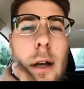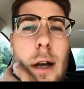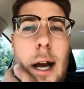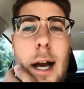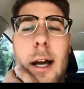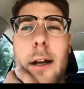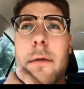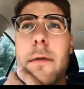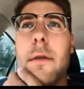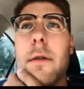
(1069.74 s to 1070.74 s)
Uh,
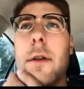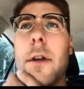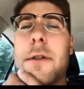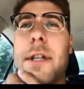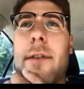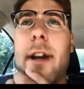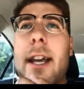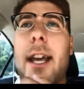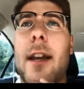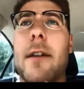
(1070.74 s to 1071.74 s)
you know, Stephen, I
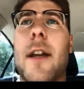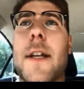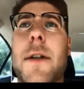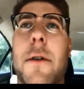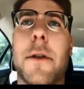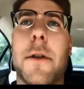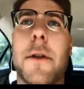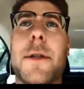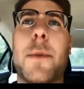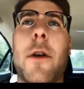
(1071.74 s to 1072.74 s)
can't necessarily
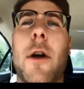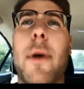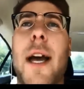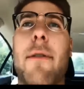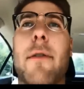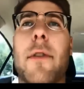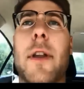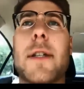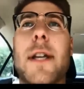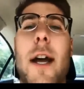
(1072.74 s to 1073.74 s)
speak on behalf of the
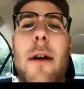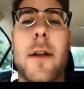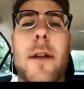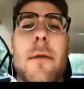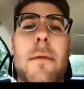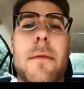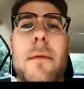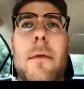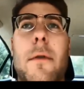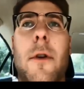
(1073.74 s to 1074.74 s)
entirety of
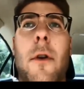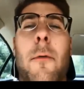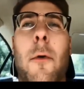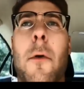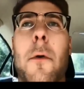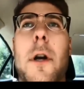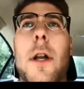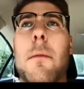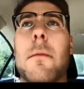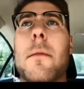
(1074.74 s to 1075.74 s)
you know the Rotary Club
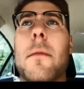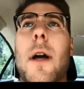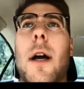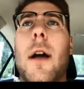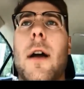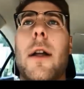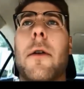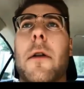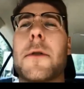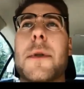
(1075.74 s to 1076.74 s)
uh, here in
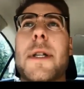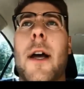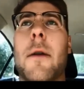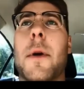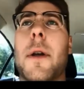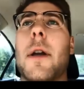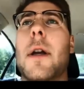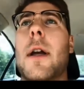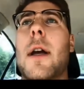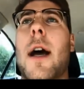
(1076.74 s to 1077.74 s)
Elizabethtown, but
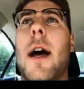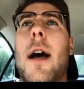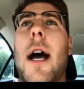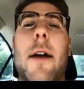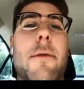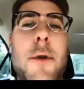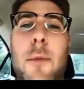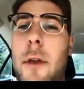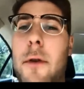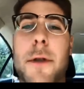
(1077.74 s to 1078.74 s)
uh, I have two
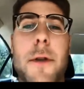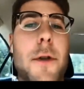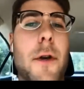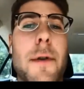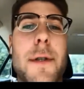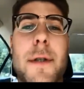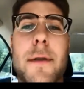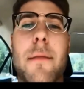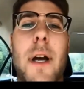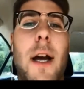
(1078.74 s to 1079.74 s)
brothers in the service.
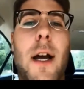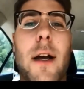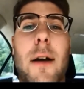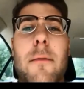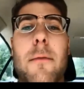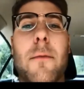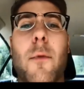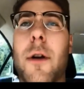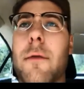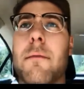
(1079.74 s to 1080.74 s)
Uh,
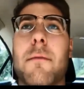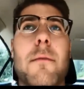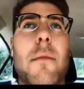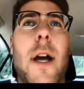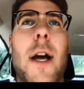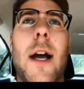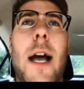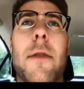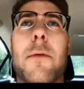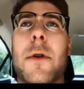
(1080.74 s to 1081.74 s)
one uh,
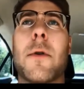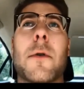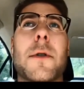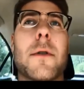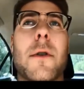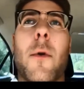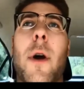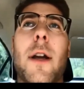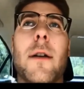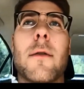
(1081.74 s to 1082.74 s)
had three tours in
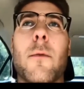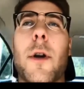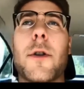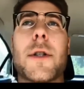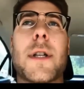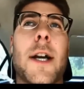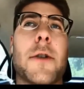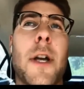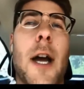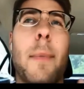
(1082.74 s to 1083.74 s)
Kuwait, and one just actually got